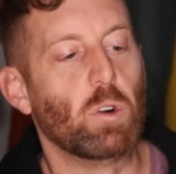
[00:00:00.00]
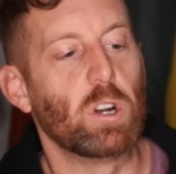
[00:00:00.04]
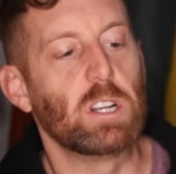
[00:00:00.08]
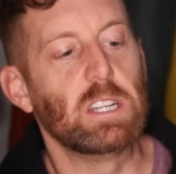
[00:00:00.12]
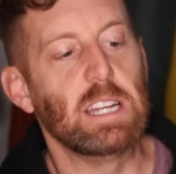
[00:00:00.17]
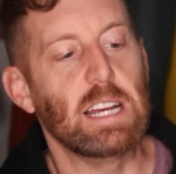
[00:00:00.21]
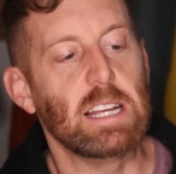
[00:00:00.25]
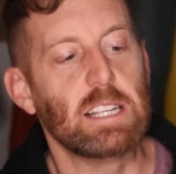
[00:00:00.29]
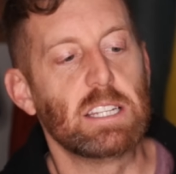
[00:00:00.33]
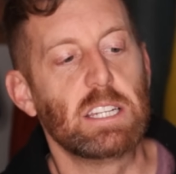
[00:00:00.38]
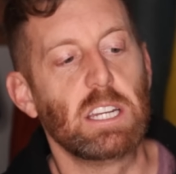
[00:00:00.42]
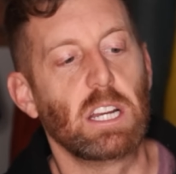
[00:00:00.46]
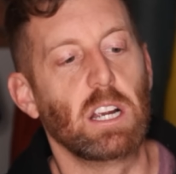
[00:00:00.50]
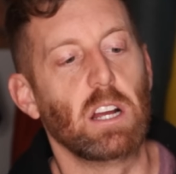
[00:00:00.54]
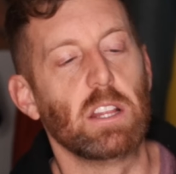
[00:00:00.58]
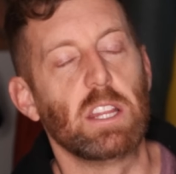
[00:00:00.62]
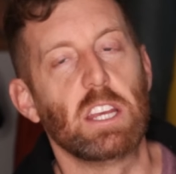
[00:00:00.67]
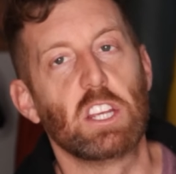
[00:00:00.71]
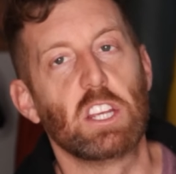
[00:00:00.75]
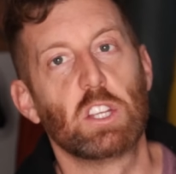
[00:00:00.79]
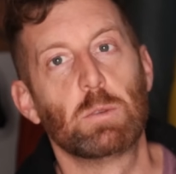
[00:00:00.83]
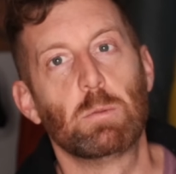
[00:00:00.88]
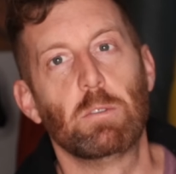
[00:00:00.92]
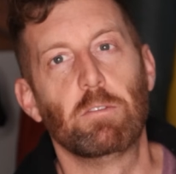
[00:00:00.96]
more testing on
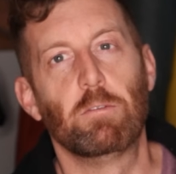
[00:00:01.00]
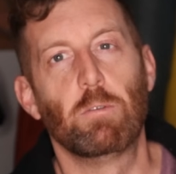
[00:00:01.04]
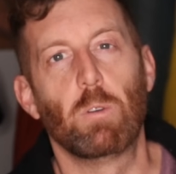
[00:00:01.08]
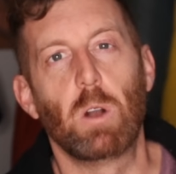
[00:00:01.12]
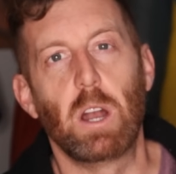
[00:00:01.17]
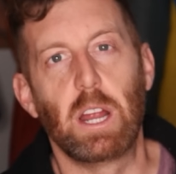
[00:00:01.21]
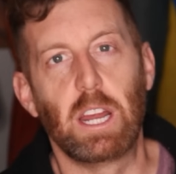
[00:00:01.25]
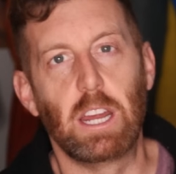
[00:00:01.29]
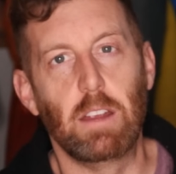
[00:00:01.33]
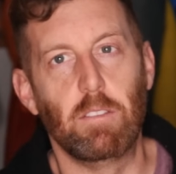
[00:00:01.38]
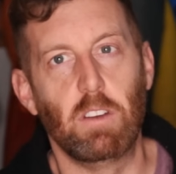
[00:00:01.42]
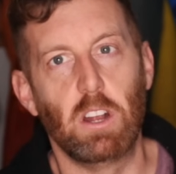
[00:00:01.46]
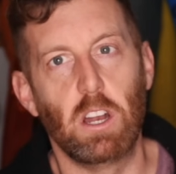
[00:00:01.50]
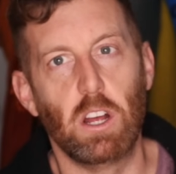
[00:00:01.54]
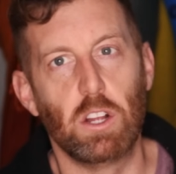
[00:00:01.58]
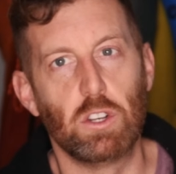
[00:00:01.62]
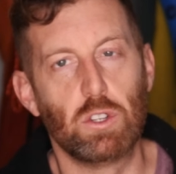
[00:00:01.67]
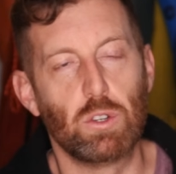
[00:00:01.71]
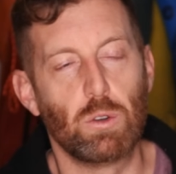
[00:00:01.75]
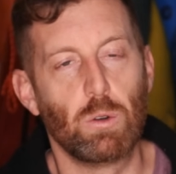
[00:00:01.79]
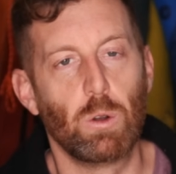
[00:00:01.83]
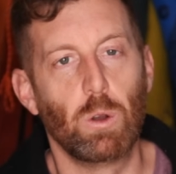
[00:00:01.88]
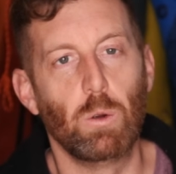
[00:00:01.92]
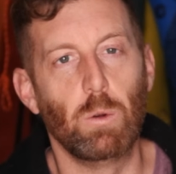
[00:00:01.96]
this before I give it a
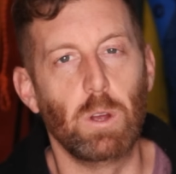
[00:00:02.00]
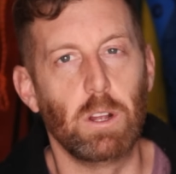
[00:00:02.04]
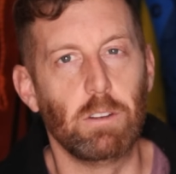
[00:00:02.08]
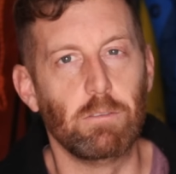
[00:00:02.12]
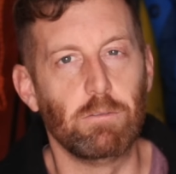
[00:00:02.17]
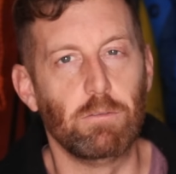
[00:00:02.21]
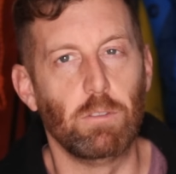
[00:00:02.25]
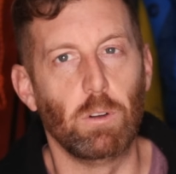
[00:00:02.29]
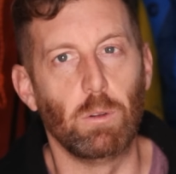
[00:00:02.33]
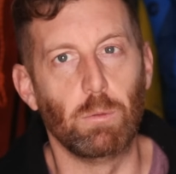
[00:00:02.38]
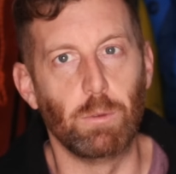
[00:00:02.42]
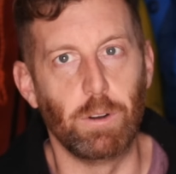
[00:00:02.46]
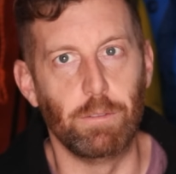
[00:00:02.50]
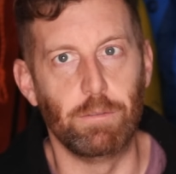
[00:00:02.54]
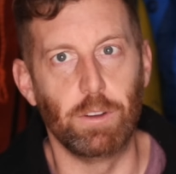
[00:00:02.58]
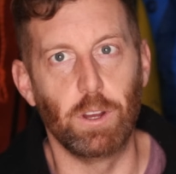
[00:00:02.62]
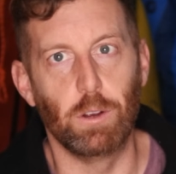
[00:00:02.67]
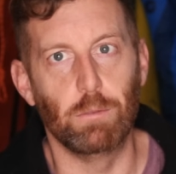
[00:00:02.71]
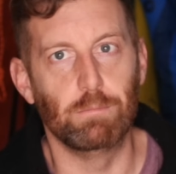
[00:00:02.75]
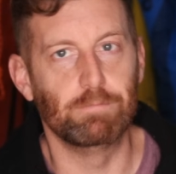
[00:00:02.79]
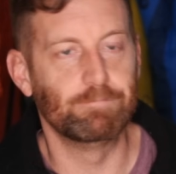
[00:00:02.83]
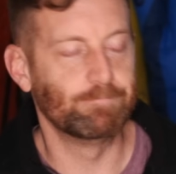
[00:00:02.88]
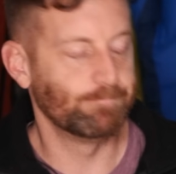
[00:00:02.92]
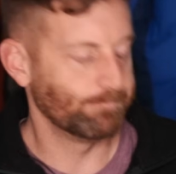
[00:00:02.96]
true and full
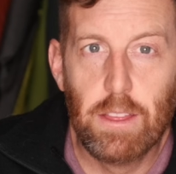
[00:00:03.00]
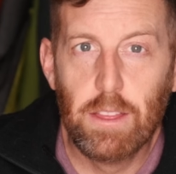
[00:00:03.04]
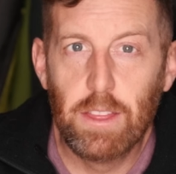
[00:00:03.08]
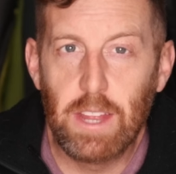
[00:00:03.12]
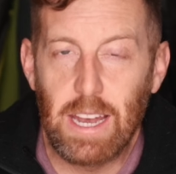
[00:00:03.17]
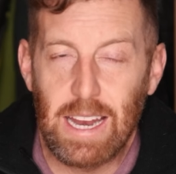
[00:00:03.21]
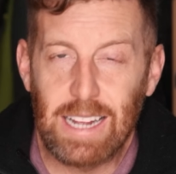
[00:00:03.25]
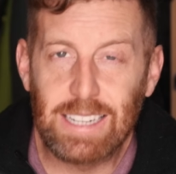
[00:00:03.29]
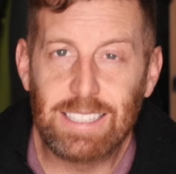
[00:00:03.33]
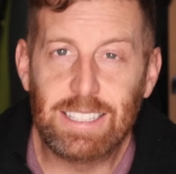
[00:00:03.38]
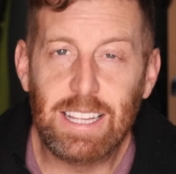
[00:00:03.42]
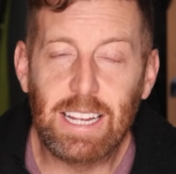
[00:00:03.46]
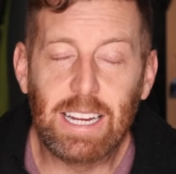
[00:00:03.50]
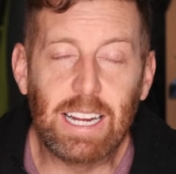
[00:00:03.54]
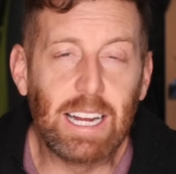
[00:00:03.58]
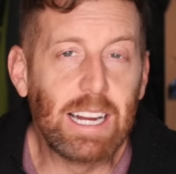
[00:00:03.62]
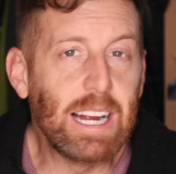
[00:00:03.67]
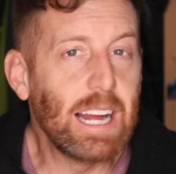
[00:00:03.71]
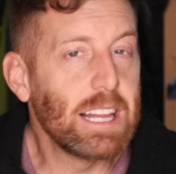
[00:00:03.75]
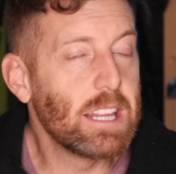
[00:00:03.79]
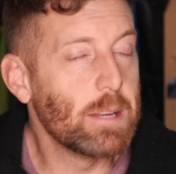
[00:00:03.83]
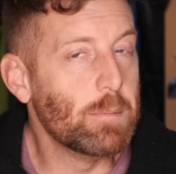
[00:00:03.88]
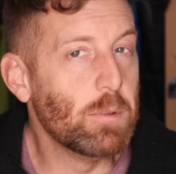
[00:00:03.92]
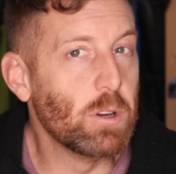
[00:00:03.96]
review. The next thing I
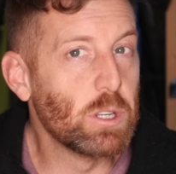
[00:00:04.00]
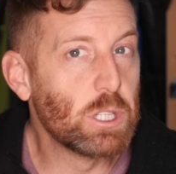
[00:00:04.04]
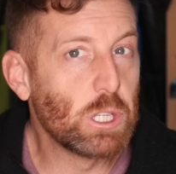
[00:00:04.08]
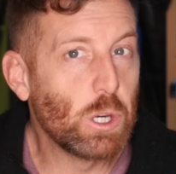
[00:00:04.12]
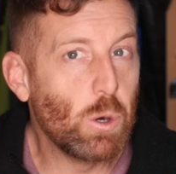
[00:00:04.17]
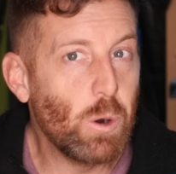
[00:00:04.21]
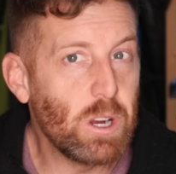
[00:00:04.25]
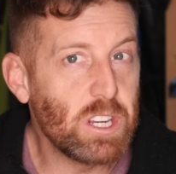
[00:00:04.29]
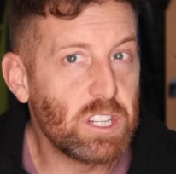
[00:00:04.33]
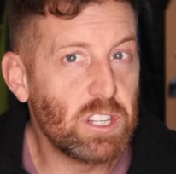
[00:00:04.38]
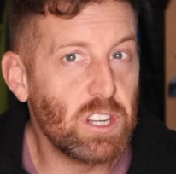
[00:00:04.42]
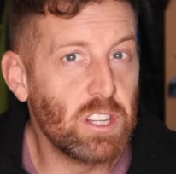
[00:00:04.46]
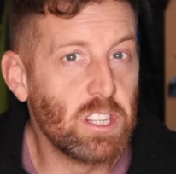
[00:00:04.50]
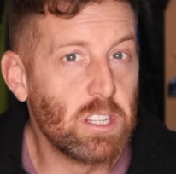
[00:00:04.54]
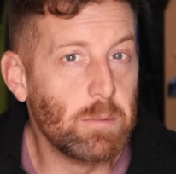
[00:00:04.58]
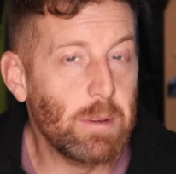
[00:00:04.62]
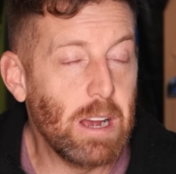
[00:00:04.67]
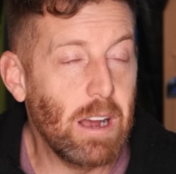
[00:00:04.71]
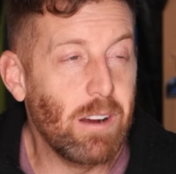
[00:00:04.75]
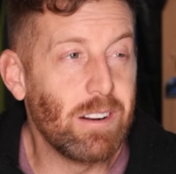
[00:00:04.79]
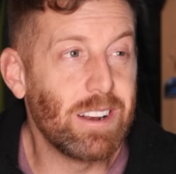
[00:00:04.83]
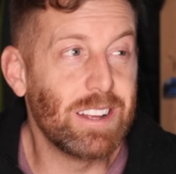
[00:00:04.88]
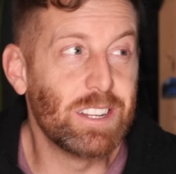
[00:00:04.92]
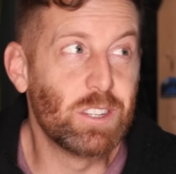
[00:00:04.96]
got the most questions
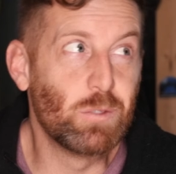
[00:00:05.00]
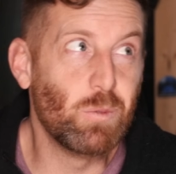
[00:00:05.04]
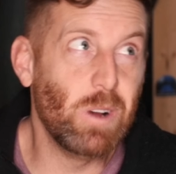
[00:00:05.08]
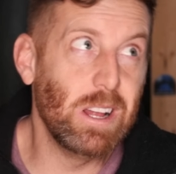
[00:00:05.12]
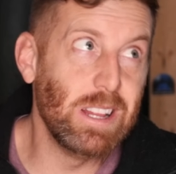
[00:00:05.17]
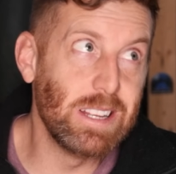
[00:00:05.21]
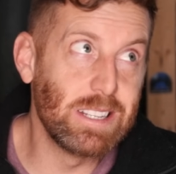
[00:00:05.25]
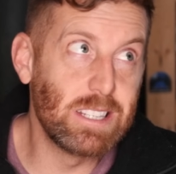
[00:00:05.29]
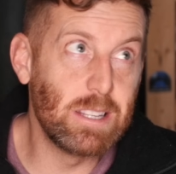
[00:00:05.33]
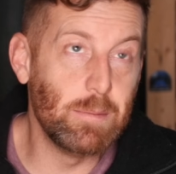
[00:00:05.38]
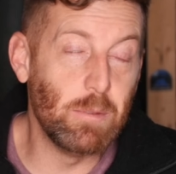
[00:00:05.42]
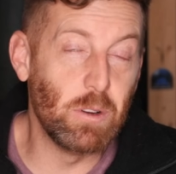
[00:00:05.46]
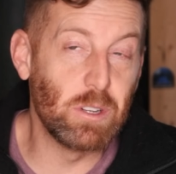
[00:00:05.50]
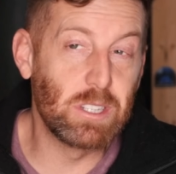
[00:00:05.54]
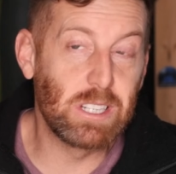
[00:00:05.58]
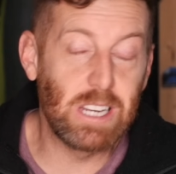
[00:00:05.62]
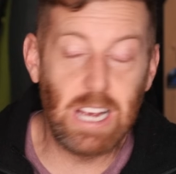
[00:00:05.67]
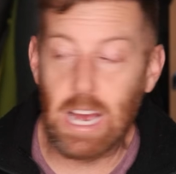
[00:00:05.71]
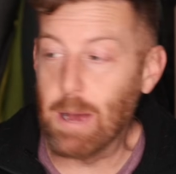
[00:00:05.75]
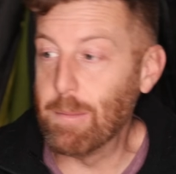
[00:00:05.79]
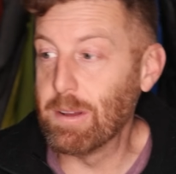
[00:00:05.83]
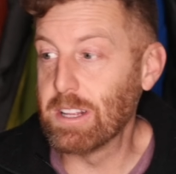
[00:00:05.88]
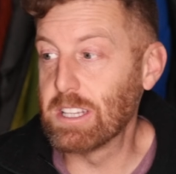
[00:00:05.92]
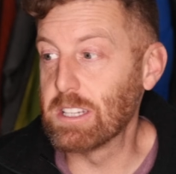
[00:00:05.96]
about, as well as the most
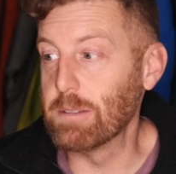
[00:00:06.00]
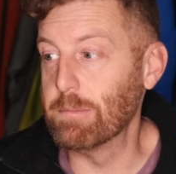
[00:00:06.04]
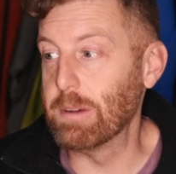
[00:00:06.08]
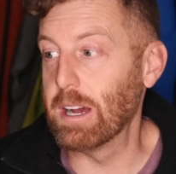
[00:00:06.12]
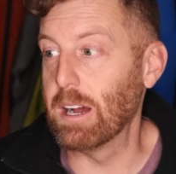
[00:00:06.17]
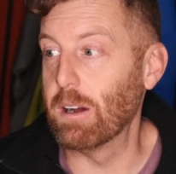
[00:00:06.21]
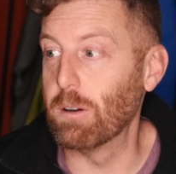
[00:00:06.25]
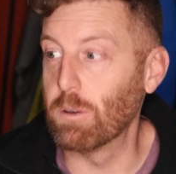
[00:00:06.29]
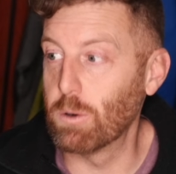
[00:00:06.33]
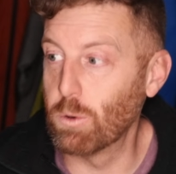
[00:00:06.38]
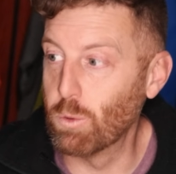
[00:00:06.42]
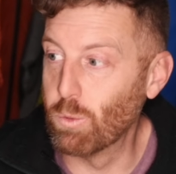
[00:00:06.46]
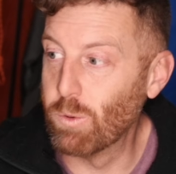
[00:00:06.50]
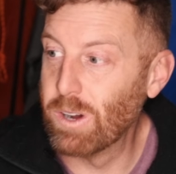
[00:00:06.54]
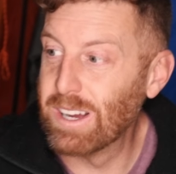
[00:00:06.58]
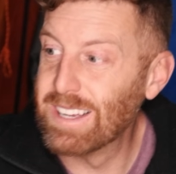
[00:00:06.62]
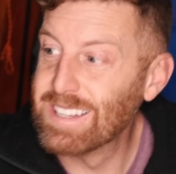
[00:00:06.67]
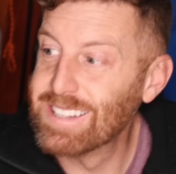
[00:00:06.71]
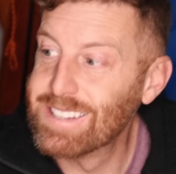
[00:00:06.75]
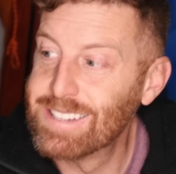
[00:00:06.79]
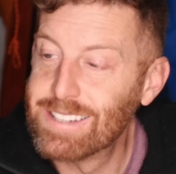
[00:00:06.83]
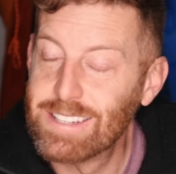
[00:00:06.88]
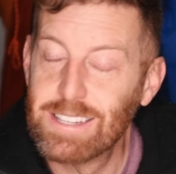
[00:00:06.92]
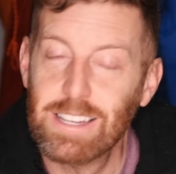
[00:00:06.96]
comments about,
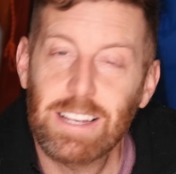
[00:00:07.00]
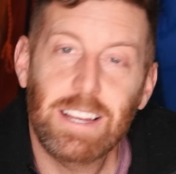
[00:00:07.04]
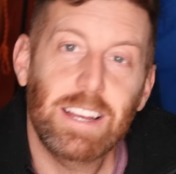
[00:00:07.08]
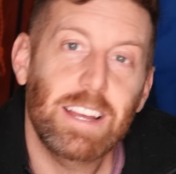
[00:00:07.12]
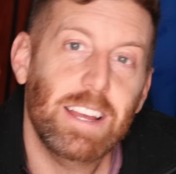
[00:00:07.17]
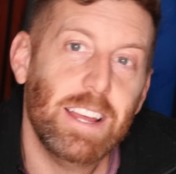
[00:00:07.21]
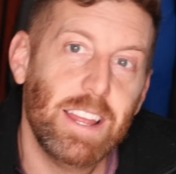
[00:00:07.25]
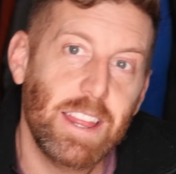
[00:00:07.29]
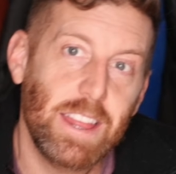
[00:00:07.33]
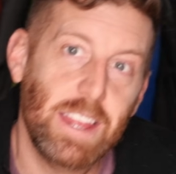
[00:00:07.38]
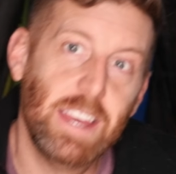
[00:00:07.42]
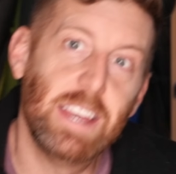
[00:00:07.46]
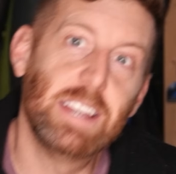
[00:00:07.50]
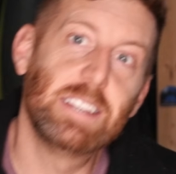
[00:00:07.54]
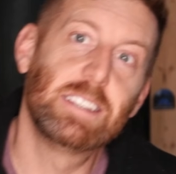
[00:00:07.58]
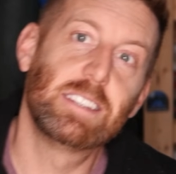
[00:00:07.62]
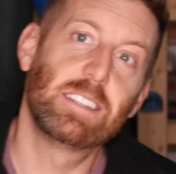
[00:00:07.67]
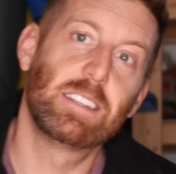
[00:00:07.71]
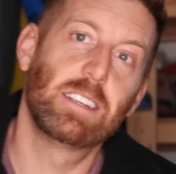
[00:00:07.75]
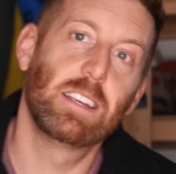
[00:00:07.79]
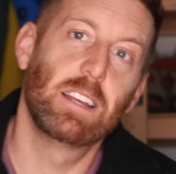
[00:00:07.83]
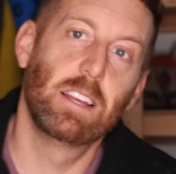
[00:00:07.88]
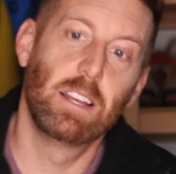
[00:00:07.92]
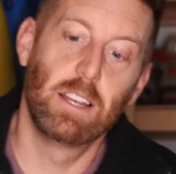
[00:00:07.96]
was
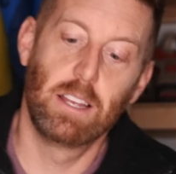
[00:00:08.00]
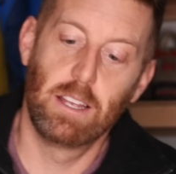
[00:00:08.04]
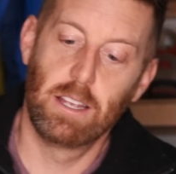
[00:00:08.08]
this